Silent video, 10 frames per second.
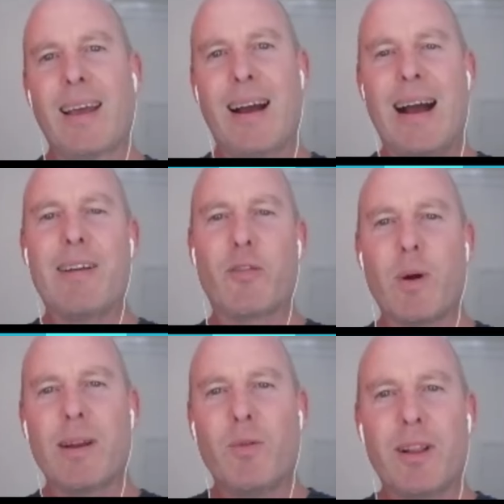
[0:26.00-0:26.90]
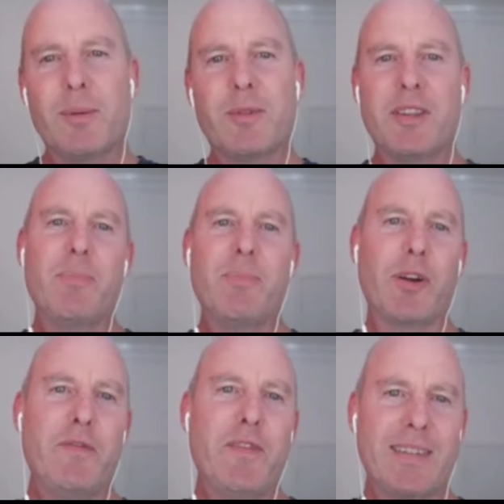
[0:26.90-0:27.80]
Hi, everyone, and welcome to the
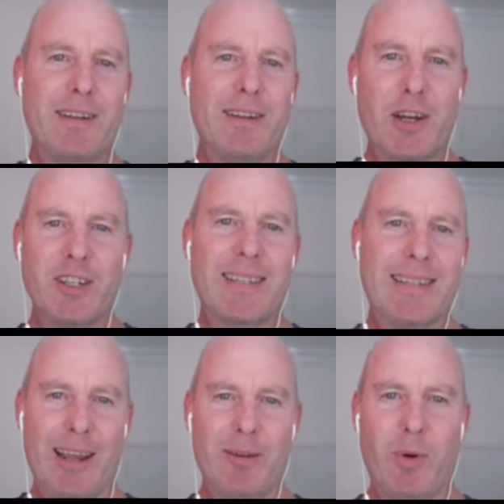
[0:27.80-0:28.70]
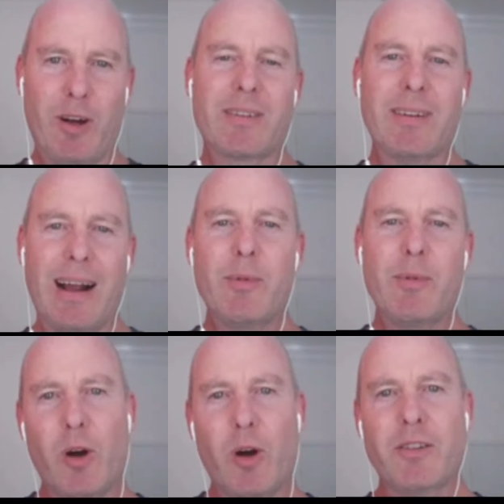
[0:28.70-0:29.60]
Prolific's Innovation Sandbox. I'm
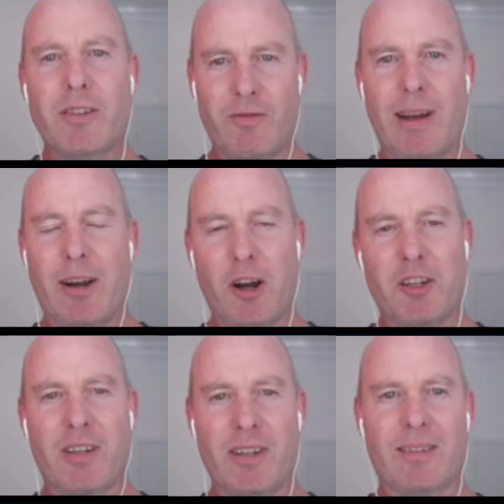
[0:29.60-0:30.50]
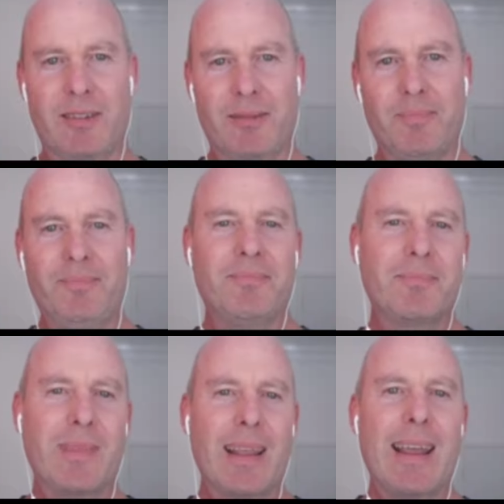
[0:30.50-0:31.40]
your host, Greg Hodgkinson.
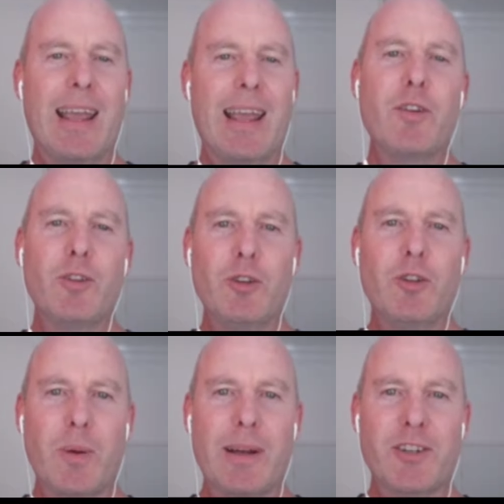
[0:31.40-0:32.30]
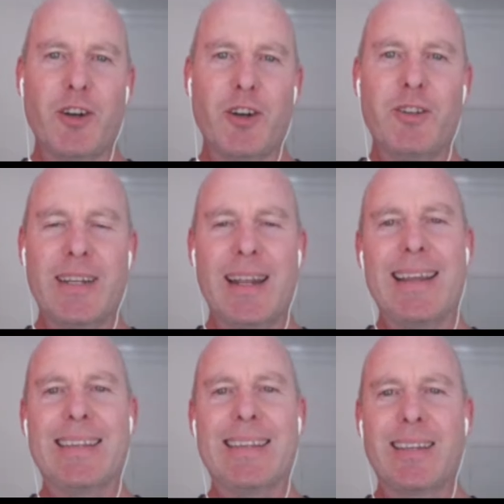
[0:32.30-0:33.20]
If you're new to our show, today
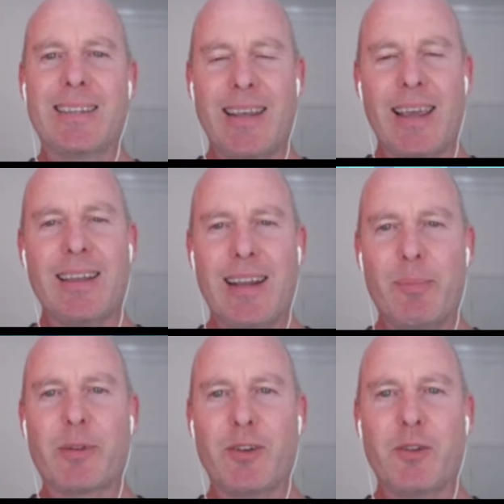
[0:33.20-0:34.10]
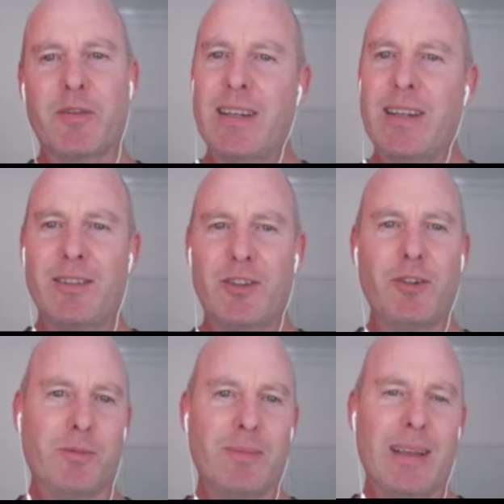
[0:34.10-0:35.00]
is the second episode of season
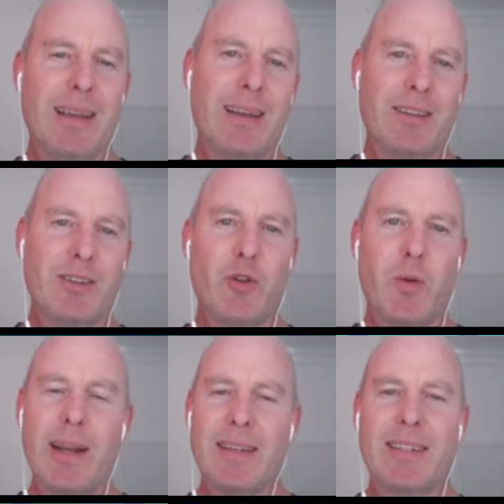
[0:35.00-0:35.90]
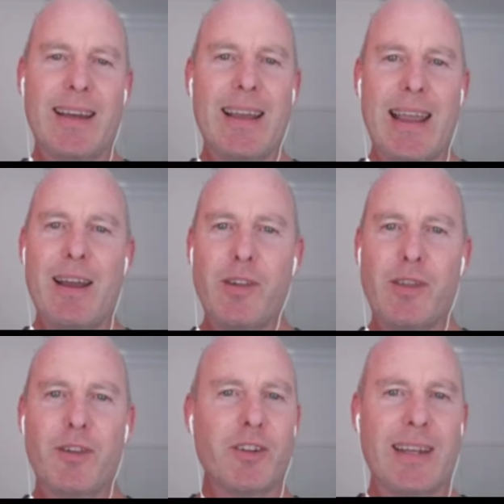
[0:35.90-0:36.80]
2. So join us here every
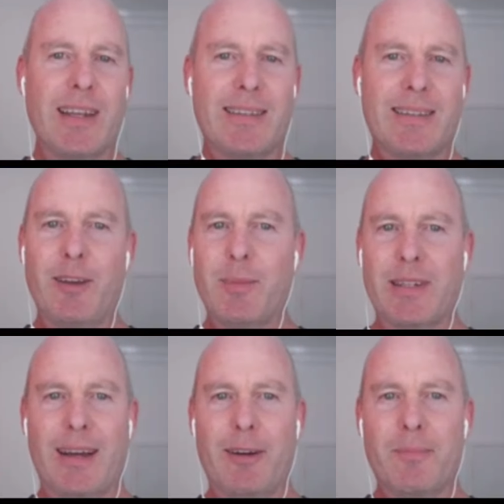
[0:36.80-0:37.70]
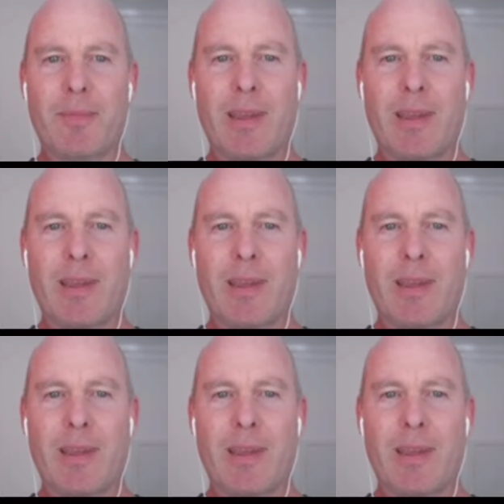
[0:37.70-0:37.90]
Thursday, same time.